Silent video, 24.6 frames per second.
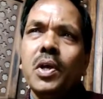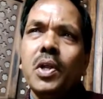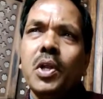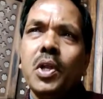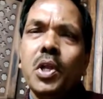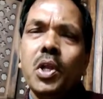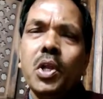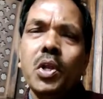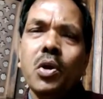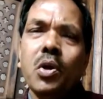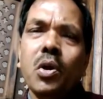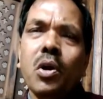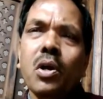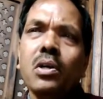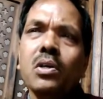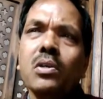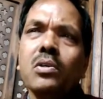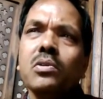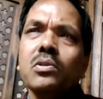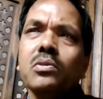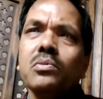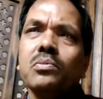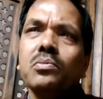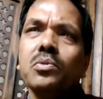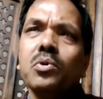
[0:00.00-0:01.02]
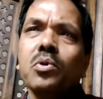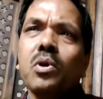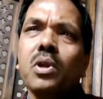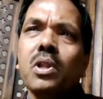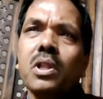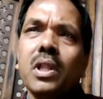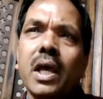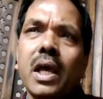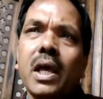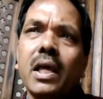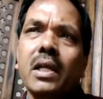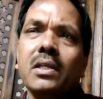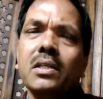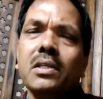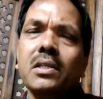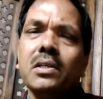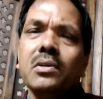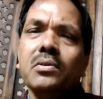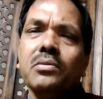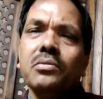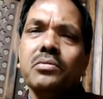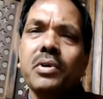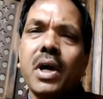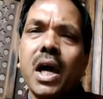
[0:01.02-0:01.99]
not more than
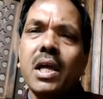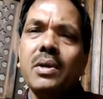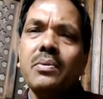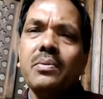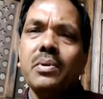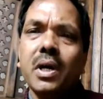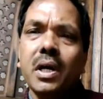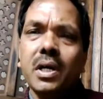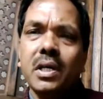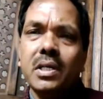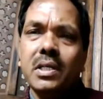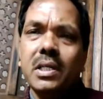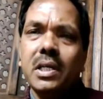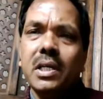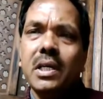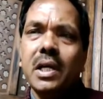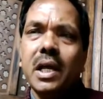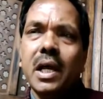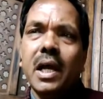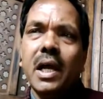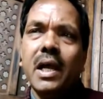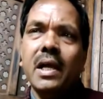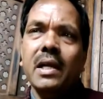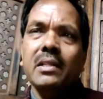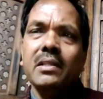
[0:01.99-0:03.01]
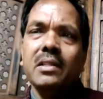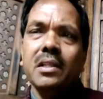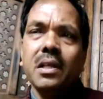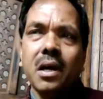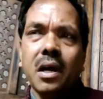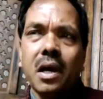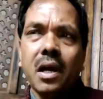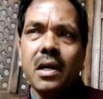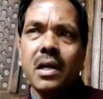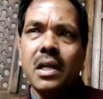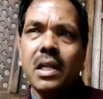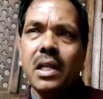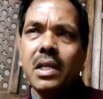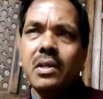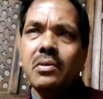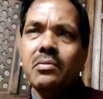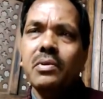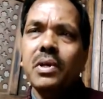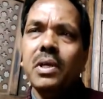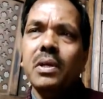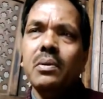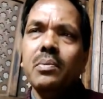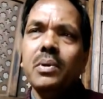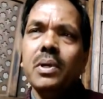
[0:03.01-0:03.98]
530
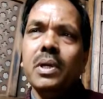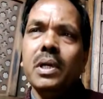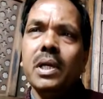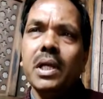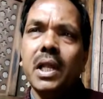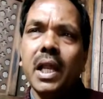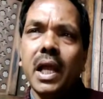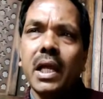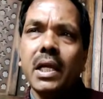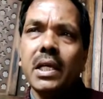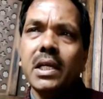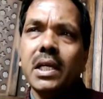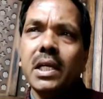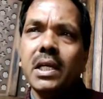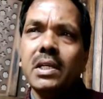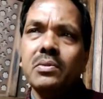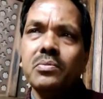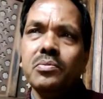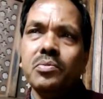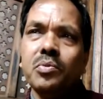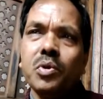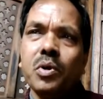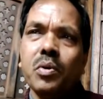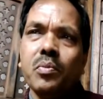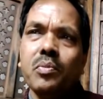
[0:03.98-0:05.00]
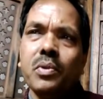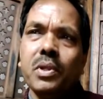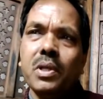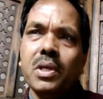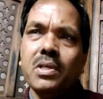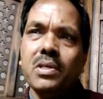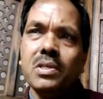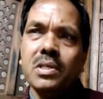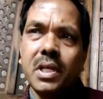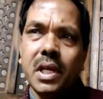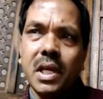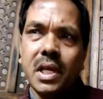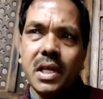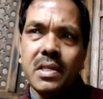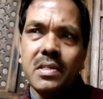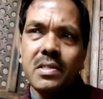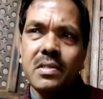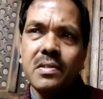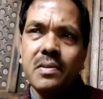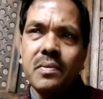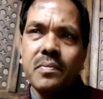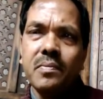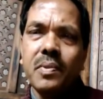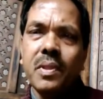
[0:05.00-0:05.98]
will be elected from the
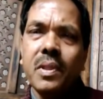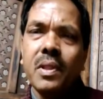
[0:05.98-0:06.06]
states